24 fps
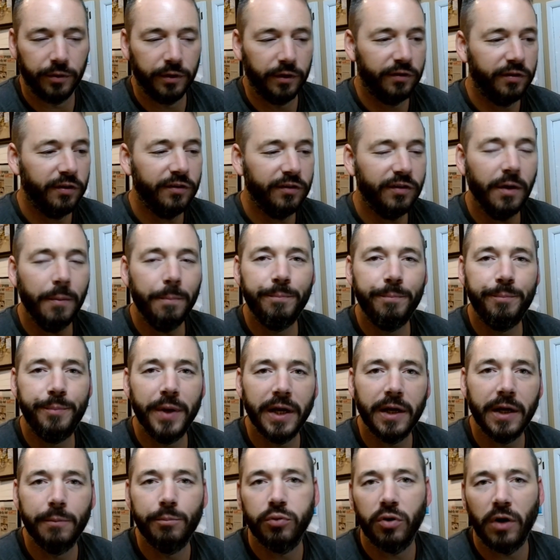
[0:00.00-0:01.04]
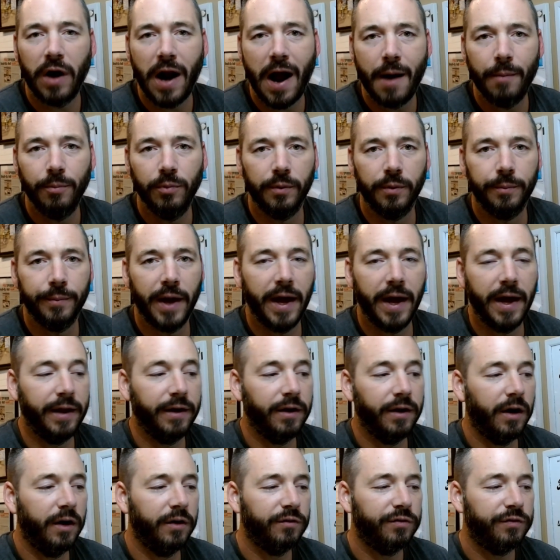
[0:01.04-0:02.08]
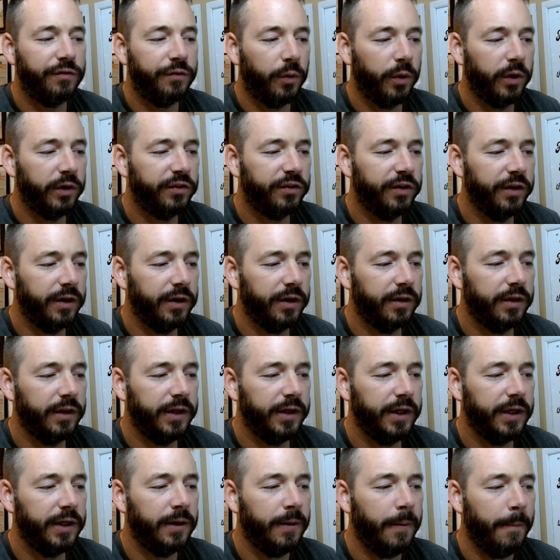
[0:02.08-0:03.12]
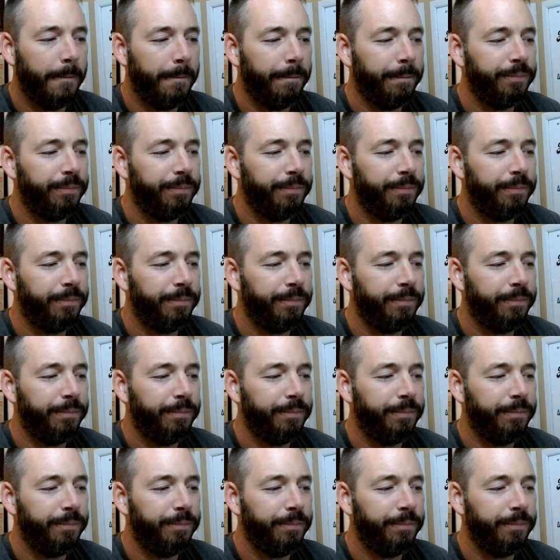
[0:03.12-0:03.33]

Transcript: This is a big problem. And unfortunately,